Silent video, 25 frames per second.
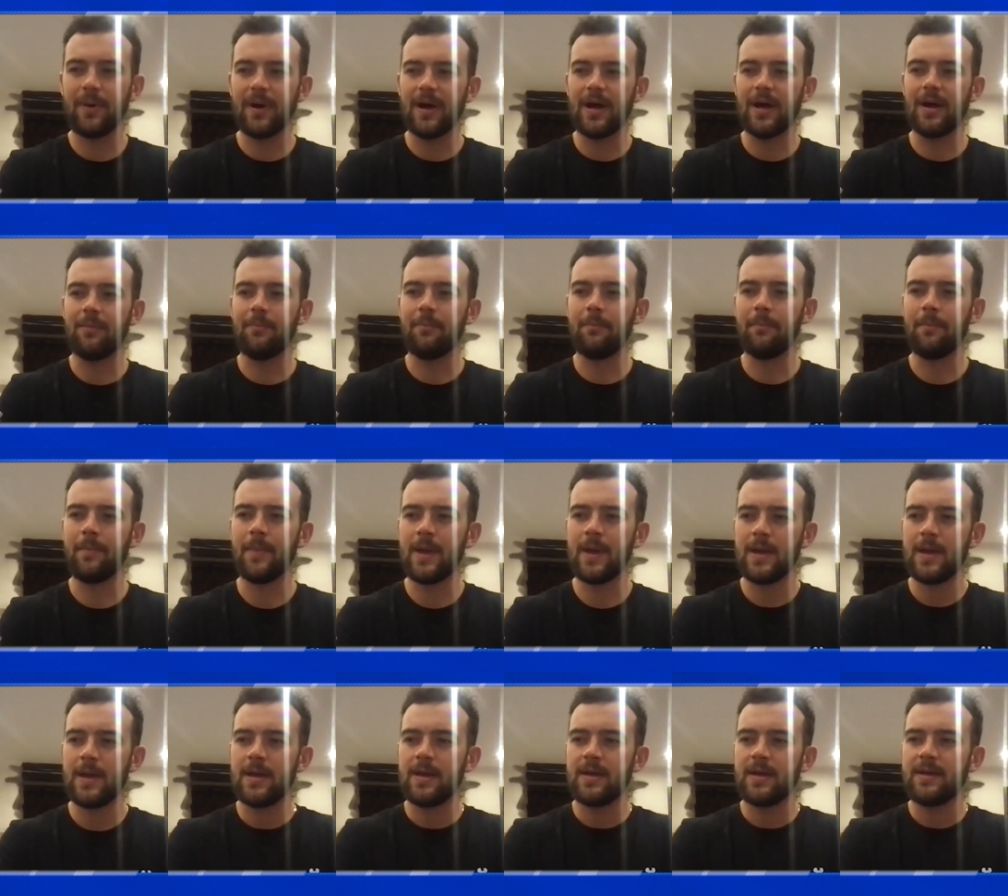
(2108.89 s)
But
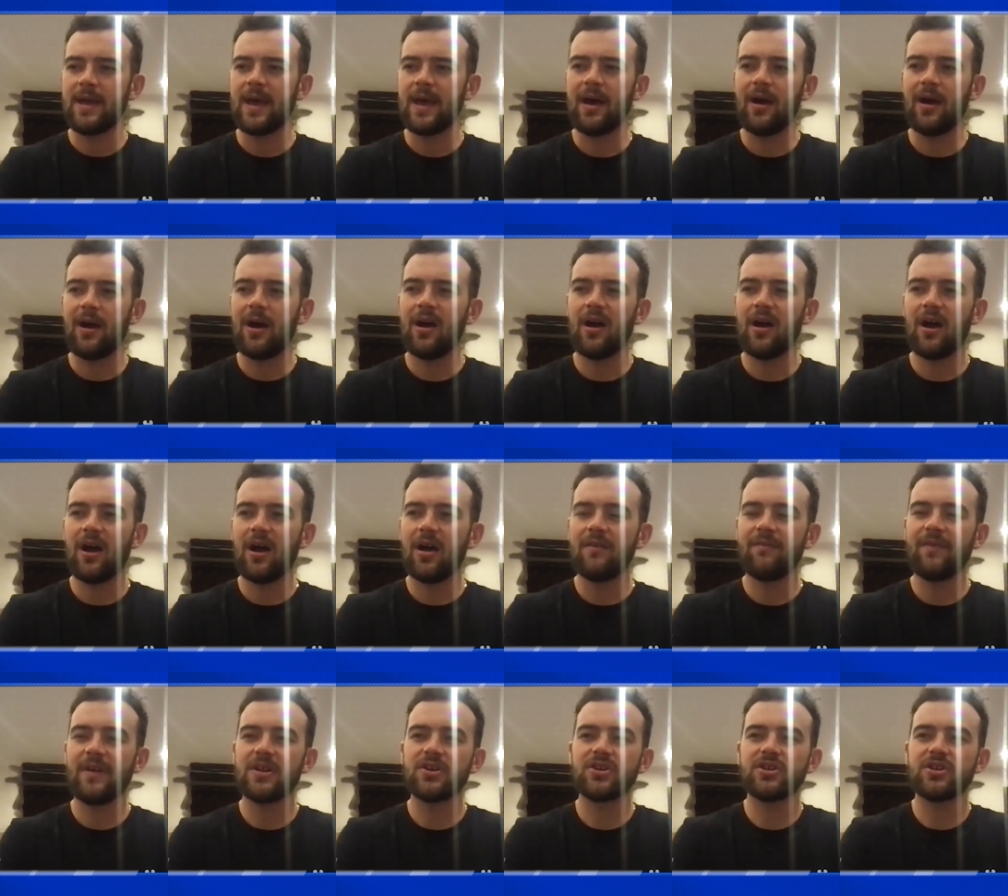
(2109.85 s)

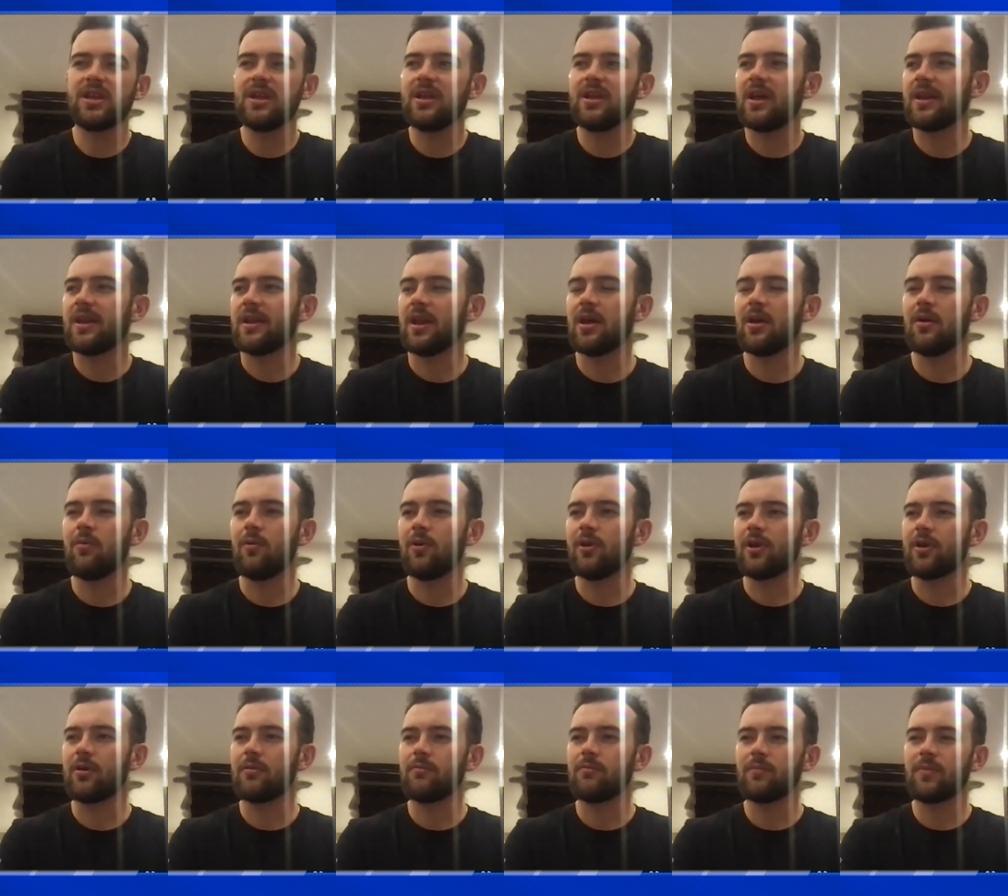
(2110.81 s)
I eventually, I don't know,
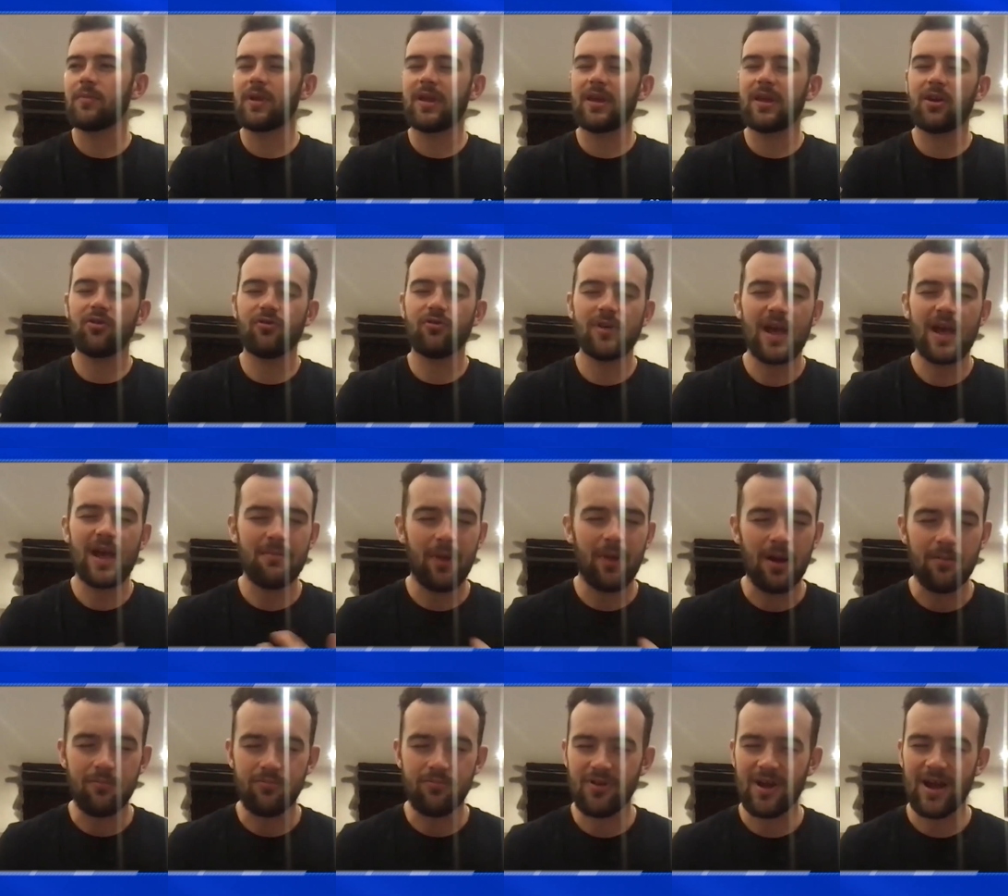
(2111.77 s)
want to create
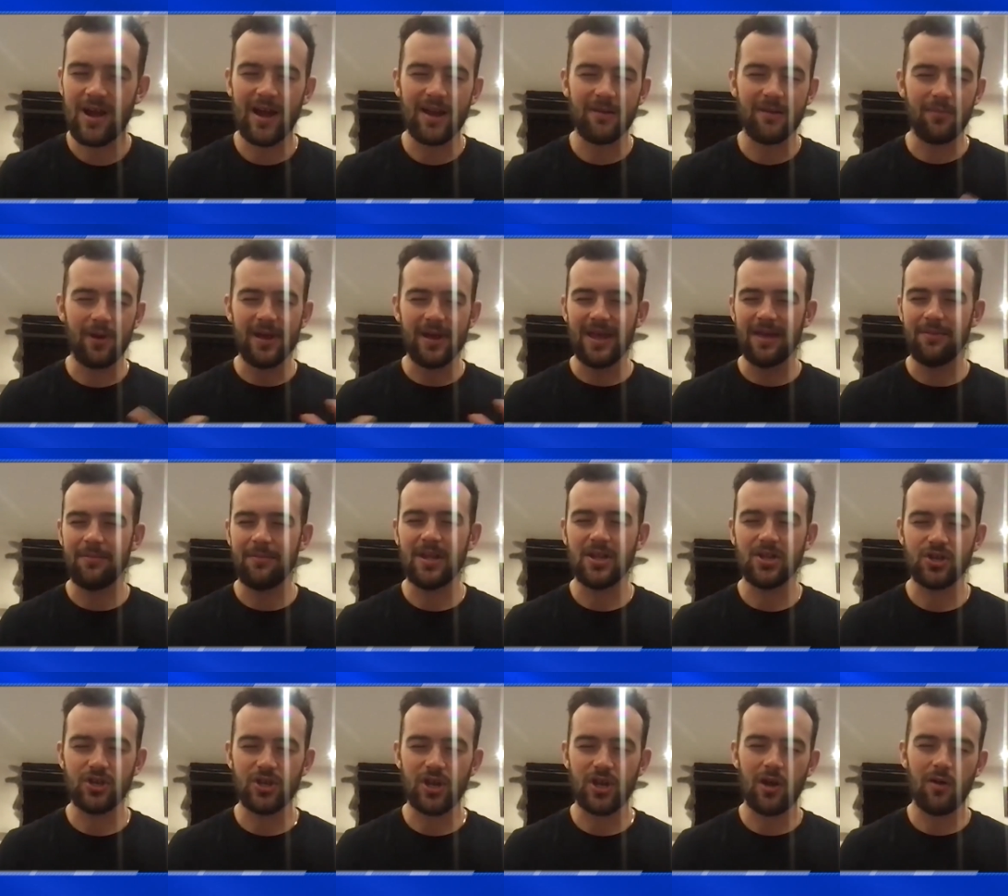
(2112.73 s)
my brand, my
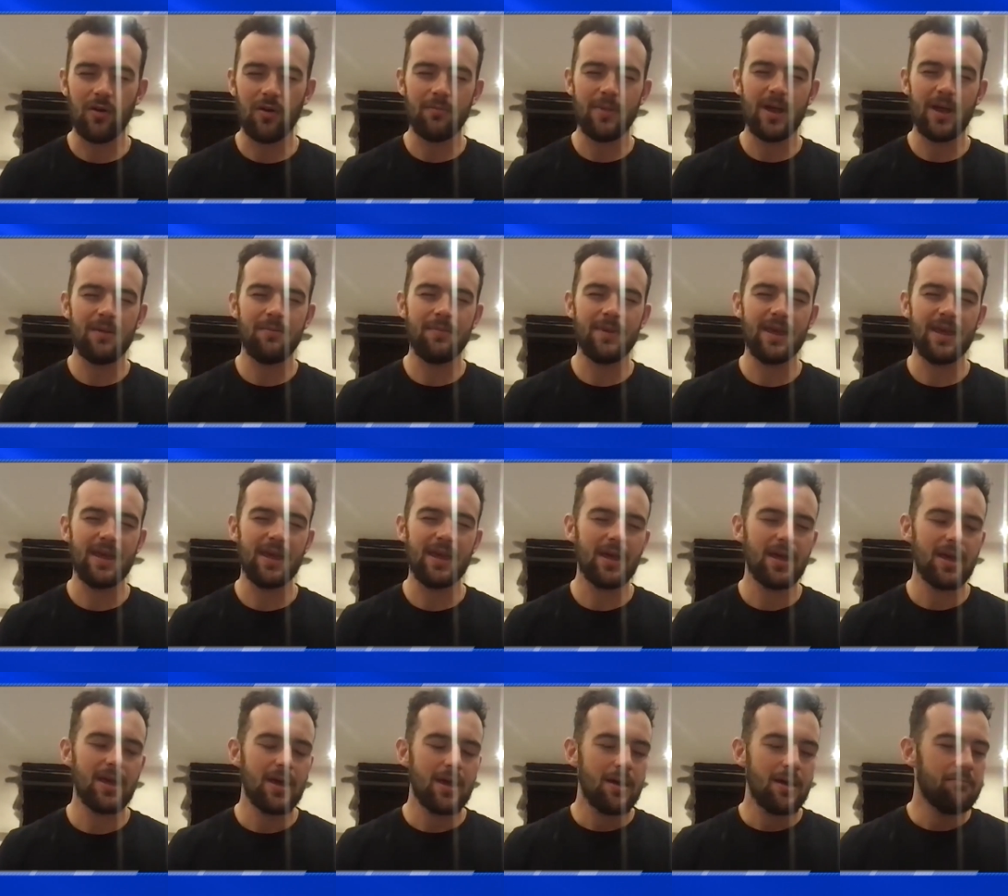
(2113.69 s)
image, you know, and
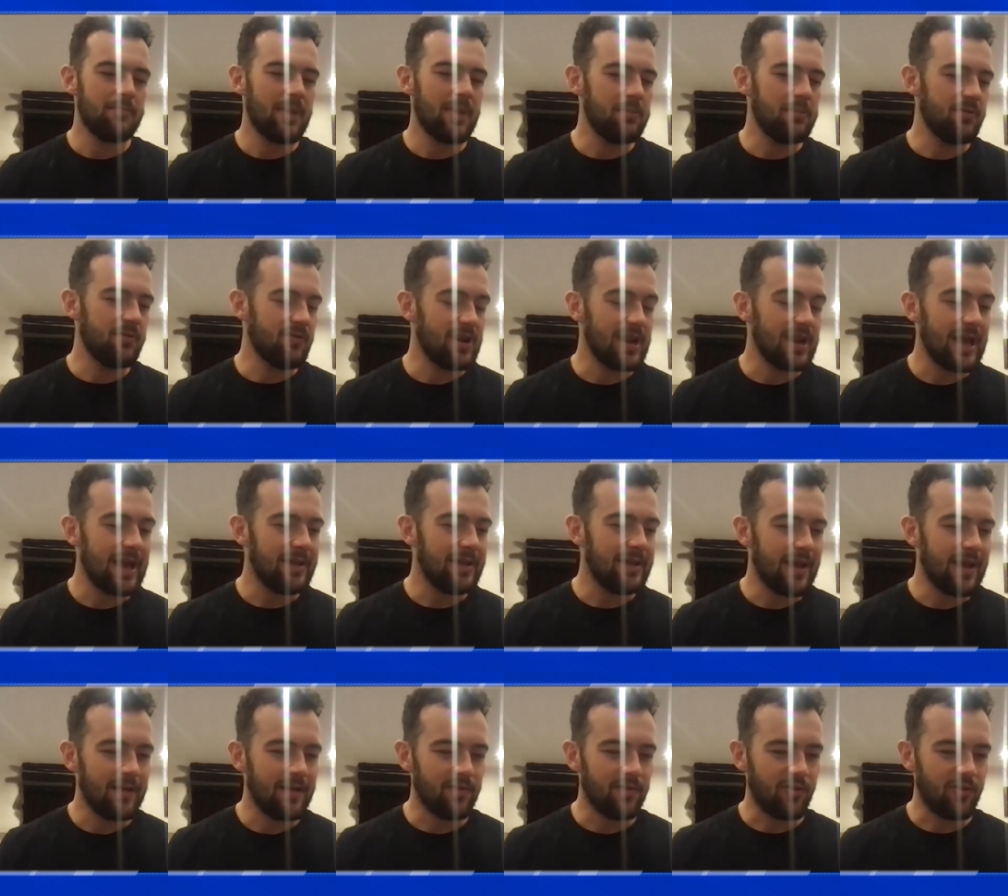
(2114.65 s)
maybe
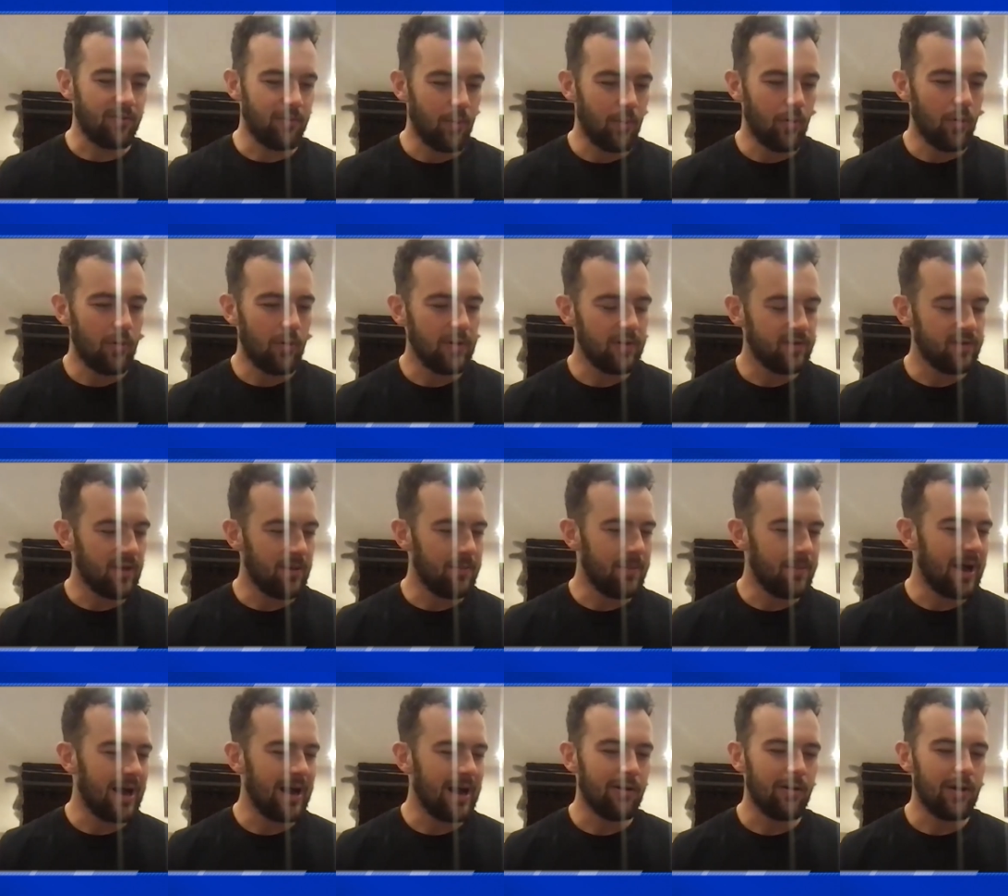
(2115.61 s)
relate that to sport. And
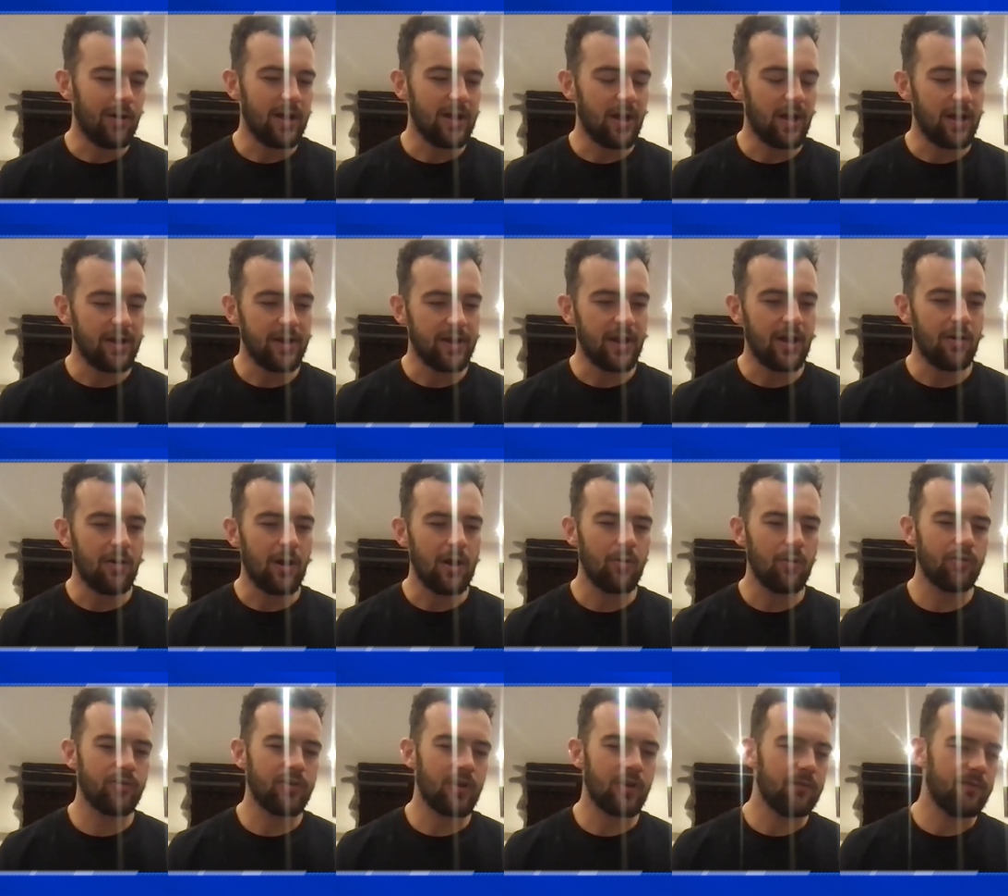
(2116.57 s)
somehow, I don't know. I
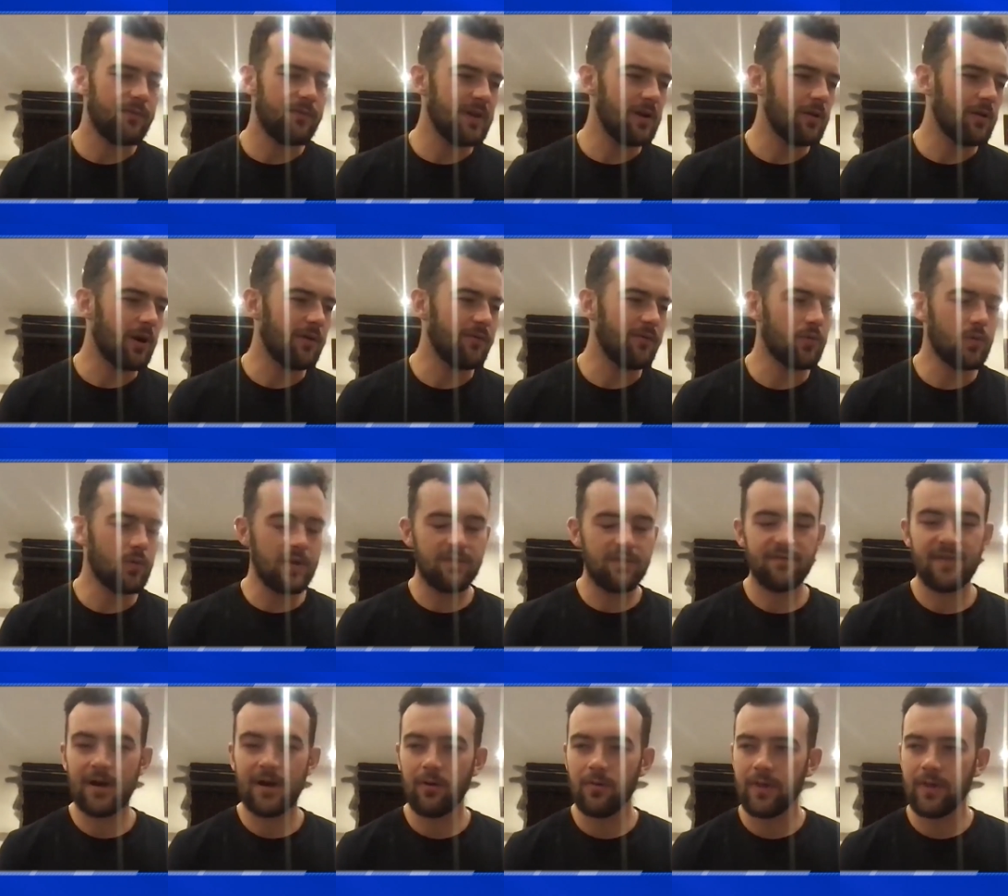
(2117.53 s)
also feel, I've
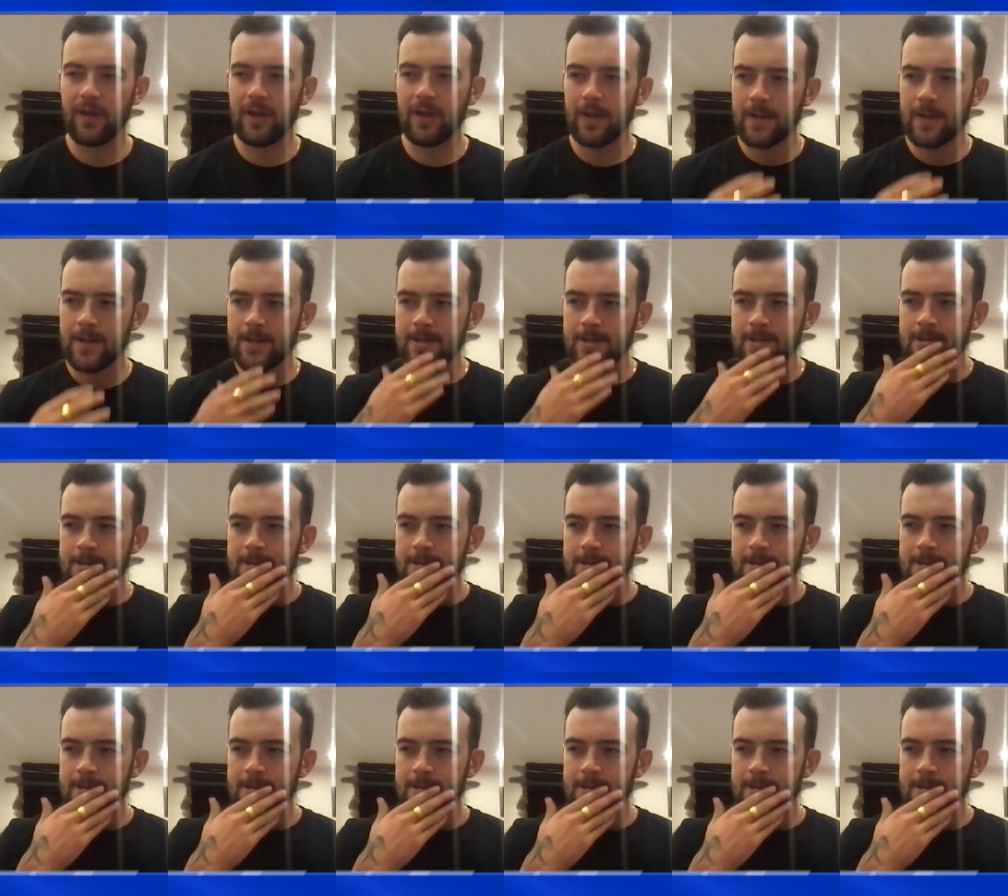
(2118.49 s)
always felt that